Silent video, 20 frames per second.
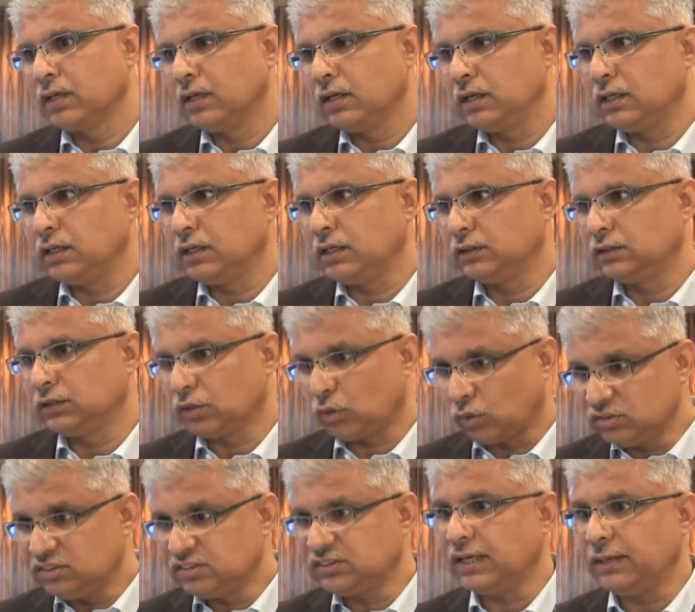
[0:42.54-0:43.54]
the
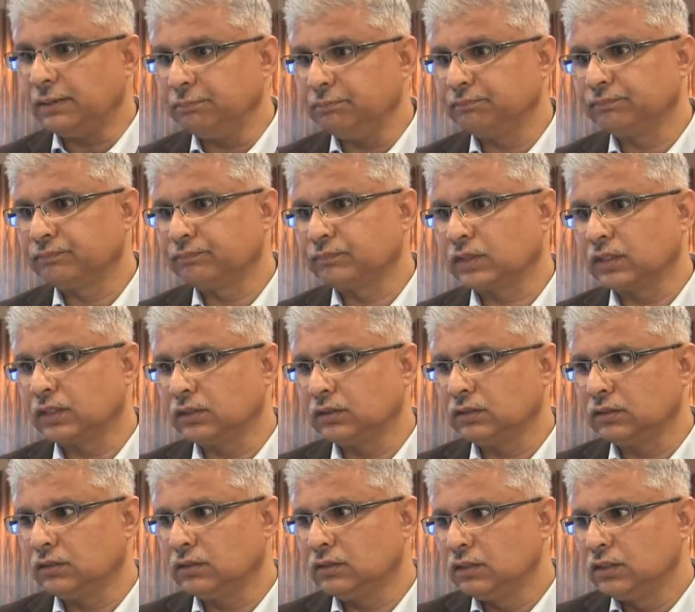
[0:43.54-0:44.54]
concept. You
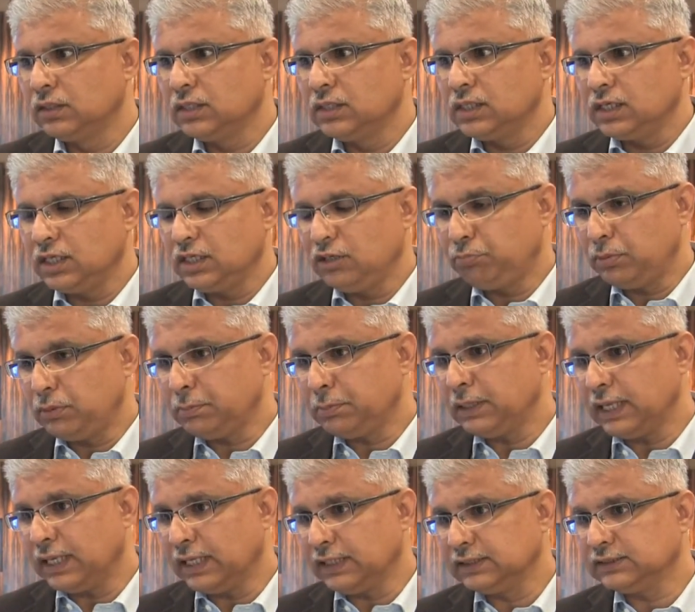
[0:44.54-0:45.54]
know, if
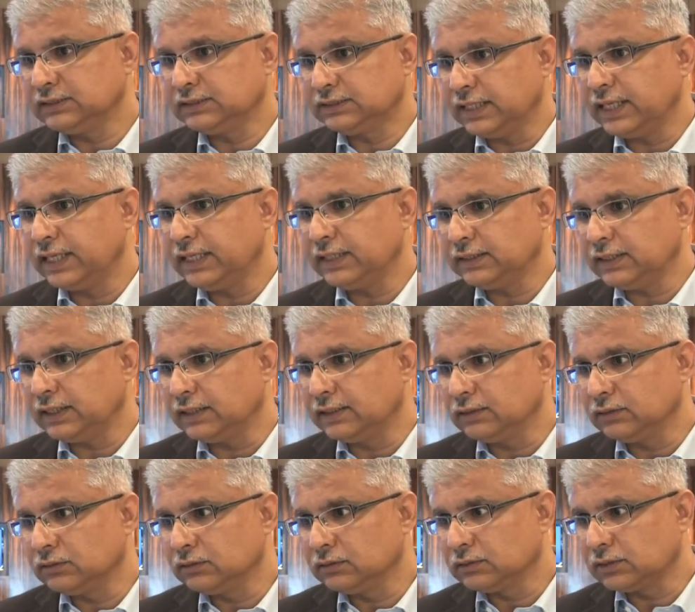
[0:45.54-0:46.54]
people understand that
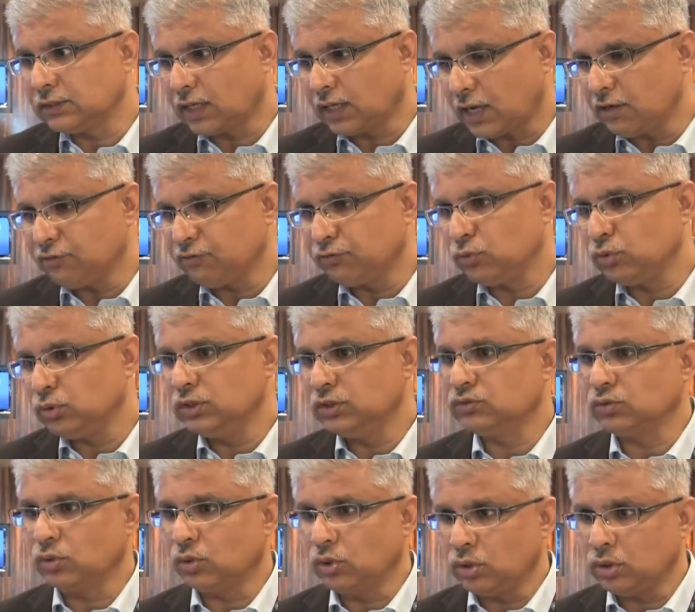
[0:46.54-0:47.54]
Takaful
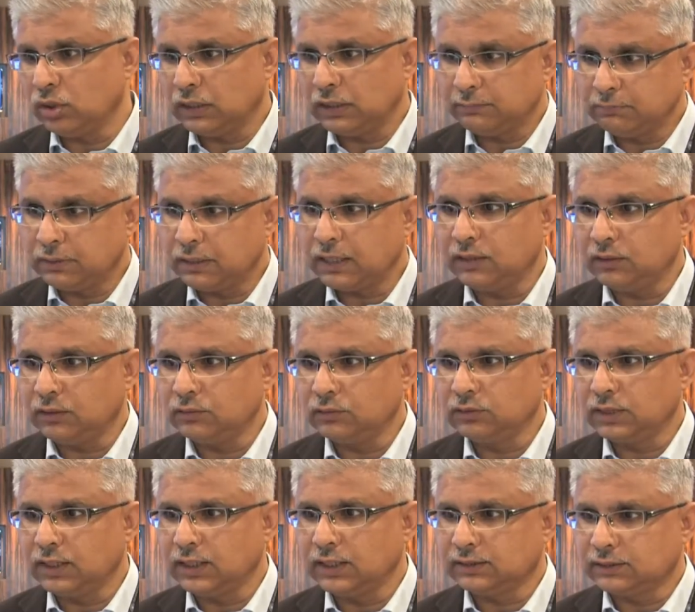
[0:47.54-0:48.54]
is all about
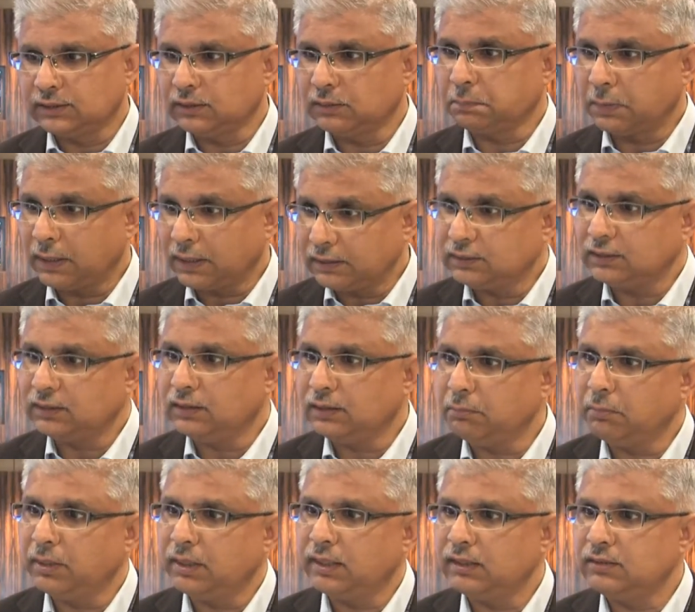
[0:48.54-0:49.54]
a third party
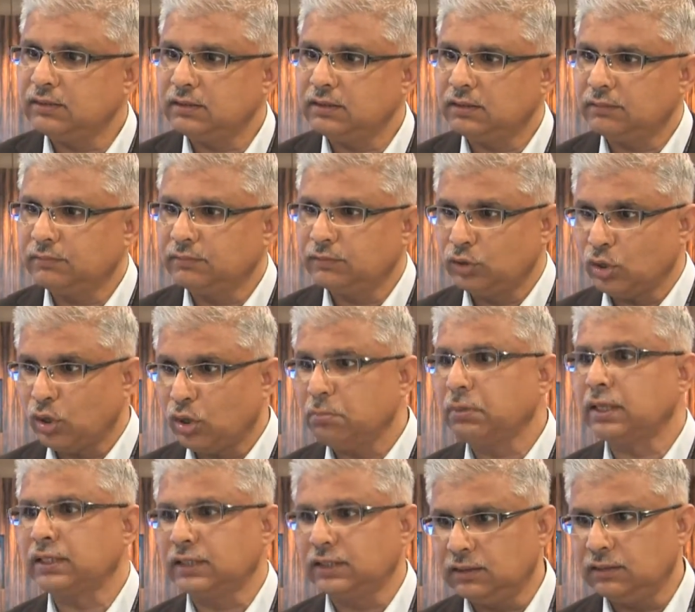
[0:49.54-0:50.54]
managing your
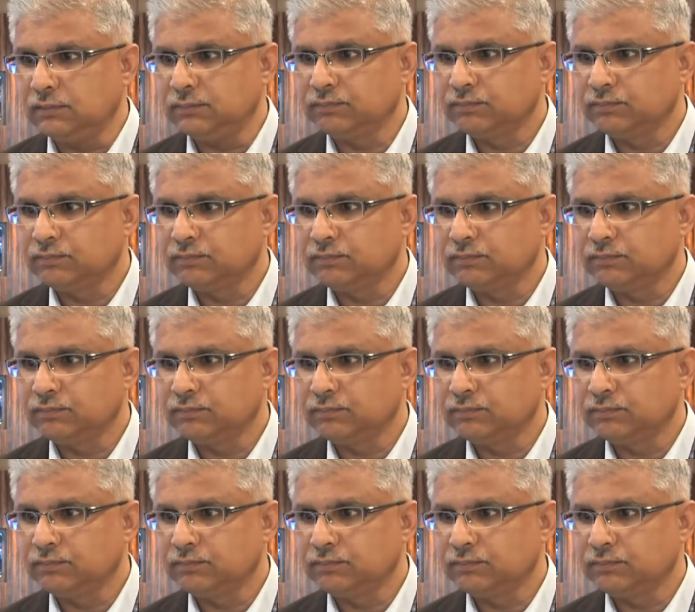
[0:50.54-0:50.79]
money